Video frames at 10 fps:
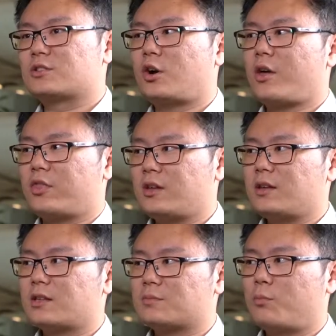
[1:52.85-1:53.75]
So I
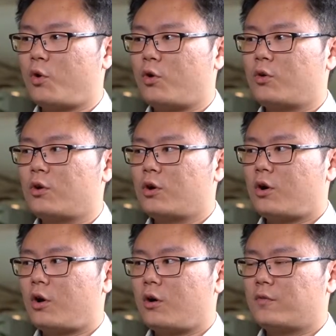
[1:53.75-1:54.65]
think it's more
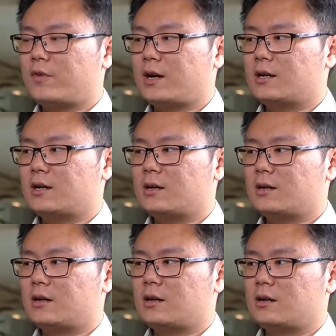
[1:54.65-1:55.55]
of uh,
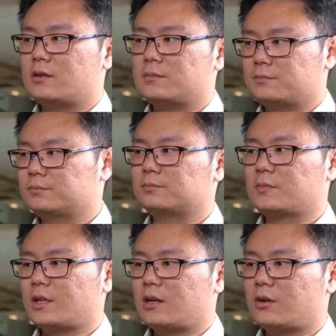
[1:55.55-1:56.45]
uh,
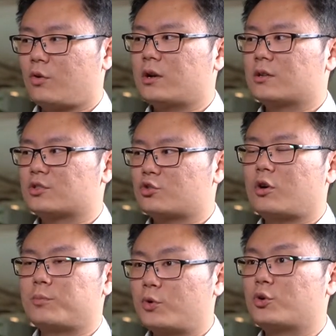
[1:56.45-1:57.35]
um, quite a
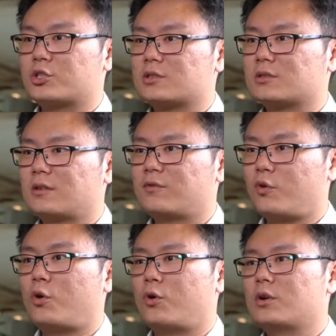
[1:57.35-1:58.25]
strong push
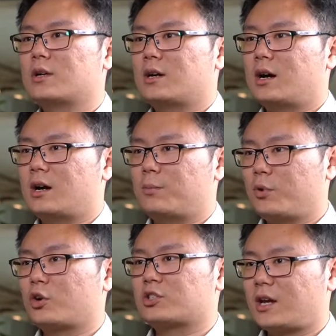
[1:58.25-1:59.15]
for uh,
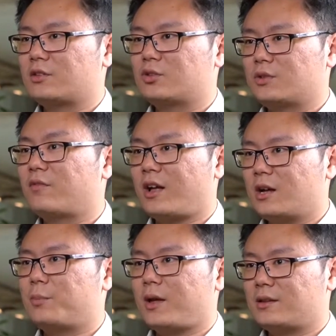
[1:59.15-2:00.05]
blockchain to
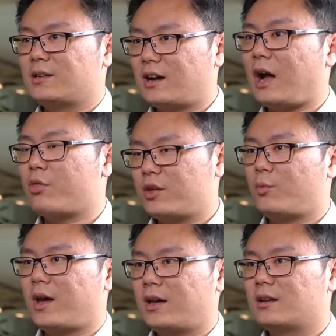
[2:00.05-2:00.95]
develop in a healthy
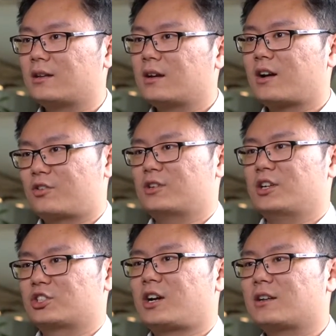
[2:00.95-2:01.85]
way currently
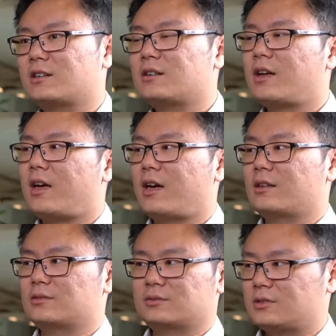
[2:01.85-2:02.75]
in China, and